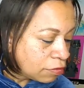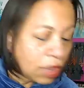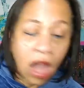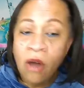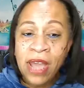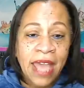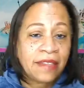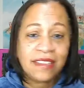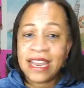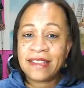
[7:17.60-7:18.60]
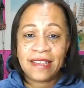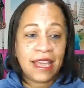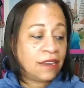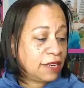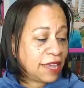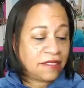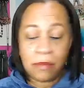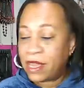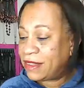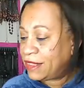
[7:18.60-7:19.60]
Okay, so that's it. That's the
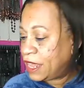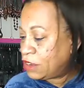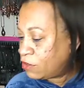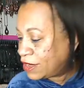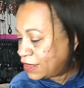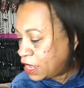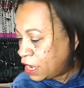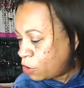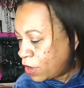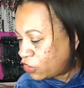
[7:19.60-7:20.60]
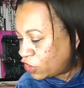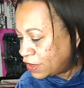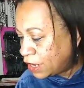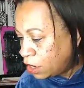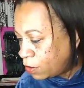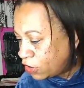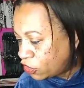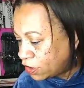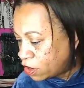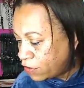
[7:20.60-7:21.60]
biggest thing. Do I see any questions? Any
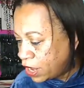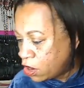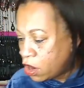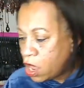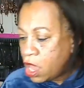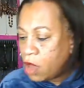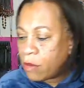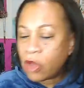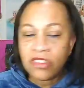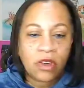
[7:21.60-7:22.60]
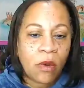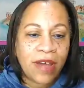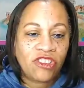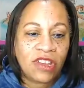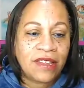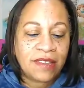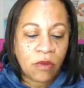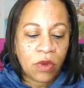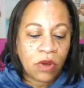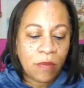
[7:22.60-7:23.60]
questions over here? Post the questions and
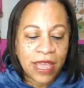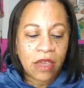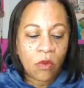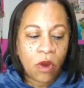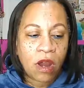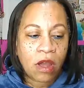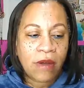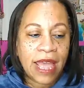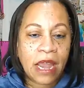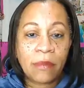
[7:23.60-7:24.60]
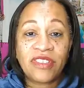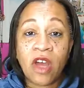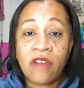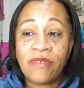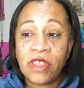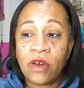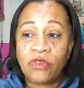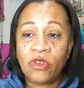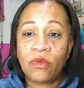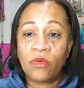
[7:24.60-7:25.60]
we'll make it work. Okay, and I'm sorry for those
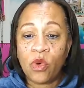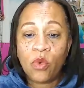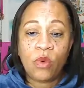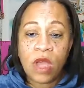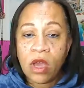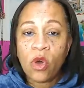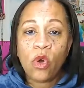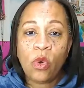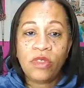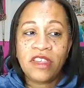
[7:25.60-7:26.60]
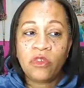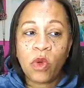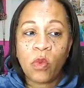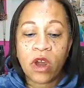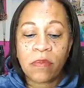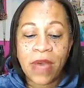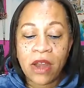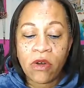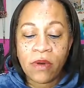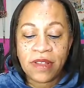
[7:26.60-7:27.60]
who this would work
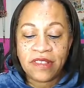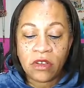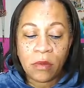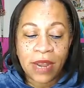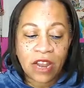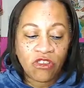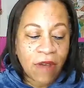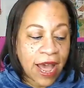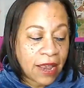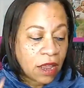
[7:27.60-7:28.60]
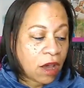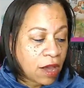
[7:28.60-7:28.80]
better on Zoom, but I tried, y'all.